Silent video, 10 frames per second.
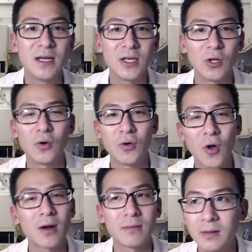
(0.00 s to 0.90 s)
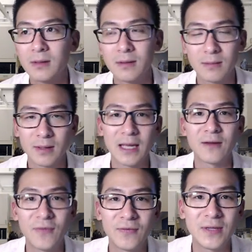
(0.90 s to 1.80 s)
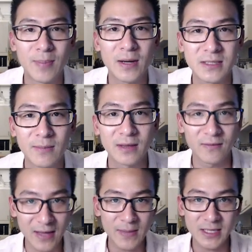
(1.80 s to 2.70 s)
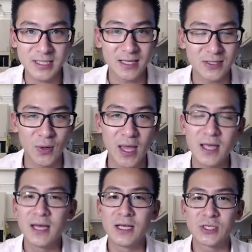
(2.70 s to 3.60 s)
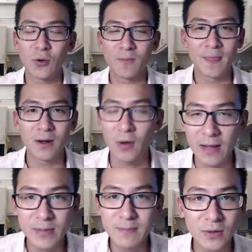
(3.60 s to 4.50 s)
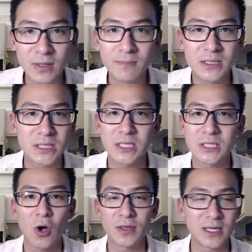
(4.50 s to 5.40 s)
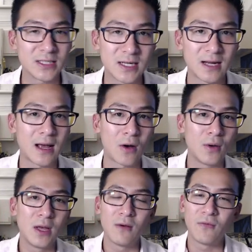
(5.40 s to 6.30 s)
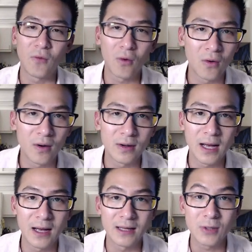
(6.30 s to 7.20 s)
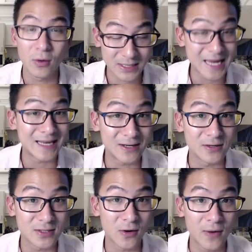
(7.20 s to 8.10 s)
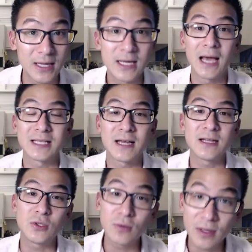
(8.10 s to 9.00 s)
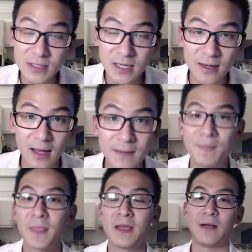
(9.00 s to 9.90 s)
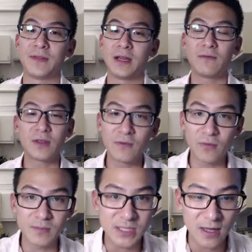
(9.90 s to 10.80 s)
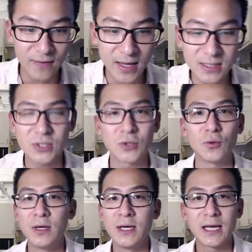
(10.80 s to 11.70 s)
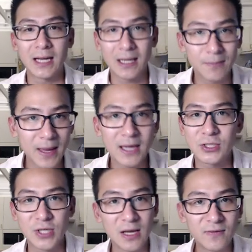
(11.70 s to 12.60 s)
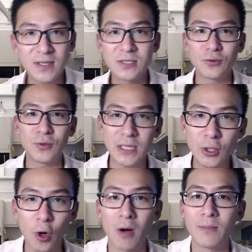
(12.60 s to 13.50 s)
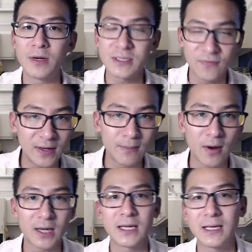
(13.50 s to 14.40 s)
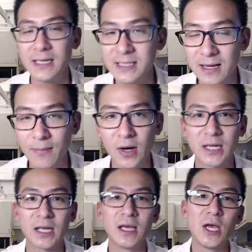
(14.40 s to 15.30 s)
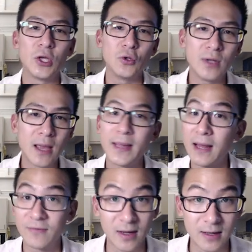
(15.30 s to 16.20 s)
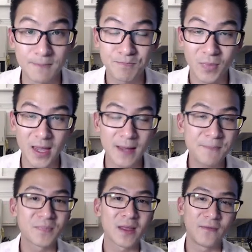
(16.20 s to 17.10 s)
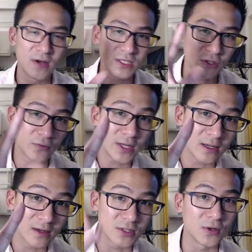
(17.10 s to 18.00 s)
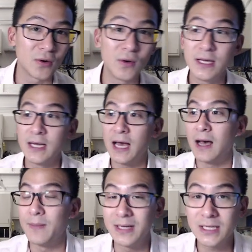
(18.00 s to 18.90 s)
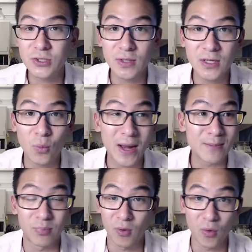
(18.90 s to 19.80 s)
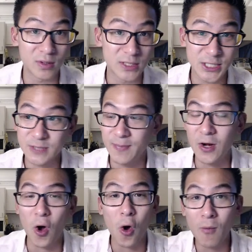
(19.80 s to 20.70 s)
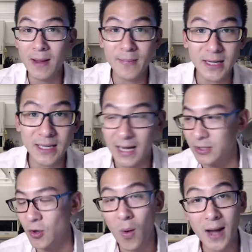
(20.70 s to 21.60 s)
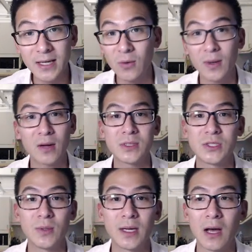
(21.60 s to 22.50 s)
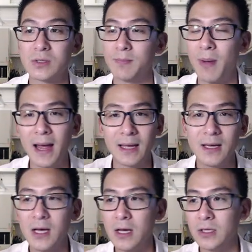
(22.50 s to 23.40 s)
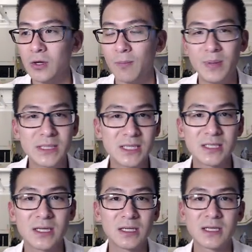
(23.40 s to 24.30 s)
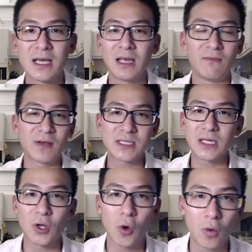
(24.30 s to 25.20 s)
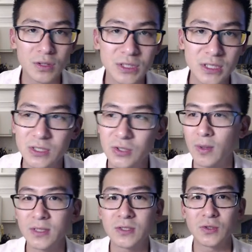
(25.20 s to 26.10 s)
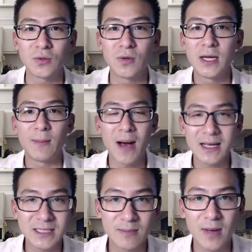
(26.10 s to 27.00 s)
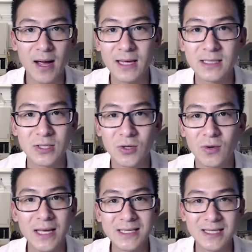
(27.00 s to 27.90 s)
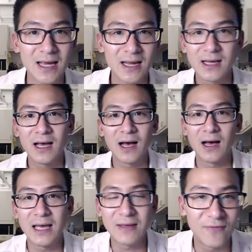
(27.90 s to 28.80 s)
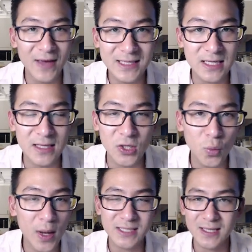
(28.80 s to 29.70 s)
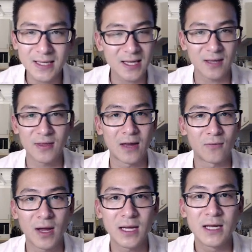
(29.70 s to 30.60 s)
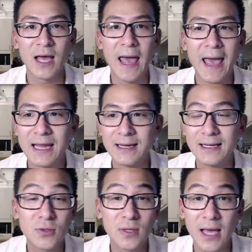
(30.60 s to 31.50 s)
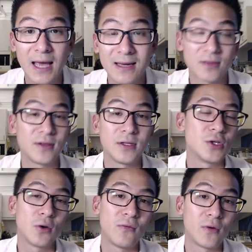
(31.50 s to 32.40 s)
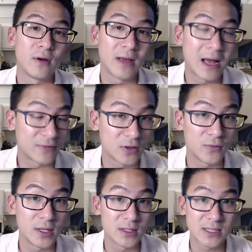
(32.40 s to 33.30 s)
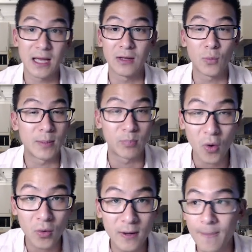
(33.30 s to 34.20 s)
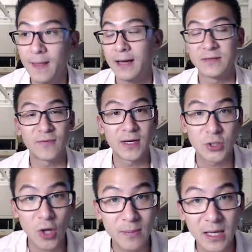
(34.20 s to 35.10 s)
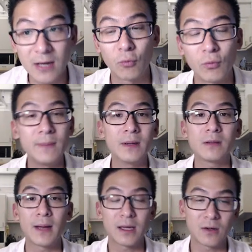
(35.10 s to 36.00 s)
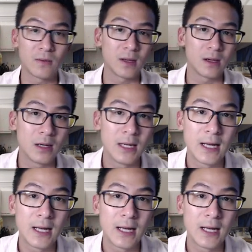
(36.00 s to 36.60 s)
You know, not getting 50 bucks a month, if that makes sense, okay? So, look, I've been building businesses on the internet now for uh, 10 years, all right? I started in 2009. I've done everything from surveys to ClickBank, JVZoo, e-commerce, affiliate marketing, internet marketing, you name it, I've done it, okay? First three years though, um, literally went broke. Just spent all my money. I had no idea what I was doing. I was buying, you know, businesses, investing in courses, going to masterminds, you know, internet uh, events in the U.S., things like that, right? And literally had nothing to show for it after three years. I went broke. Had to find a job again, rebuild my career.